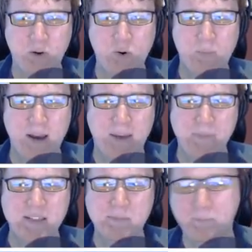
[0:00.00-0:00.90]
parkour map
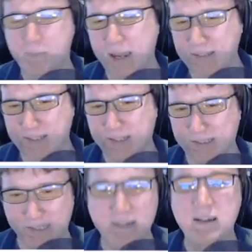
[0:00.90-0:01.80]
is
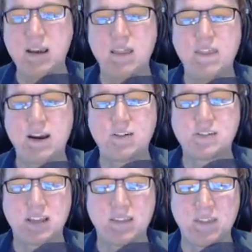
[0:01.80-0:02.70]
basically
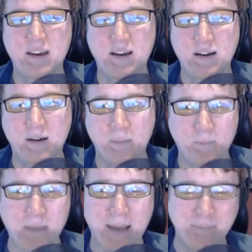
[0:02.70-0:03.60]
there's the
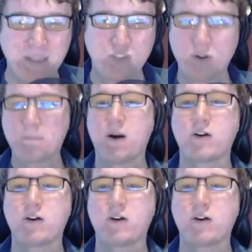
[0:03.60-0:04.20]
map that you're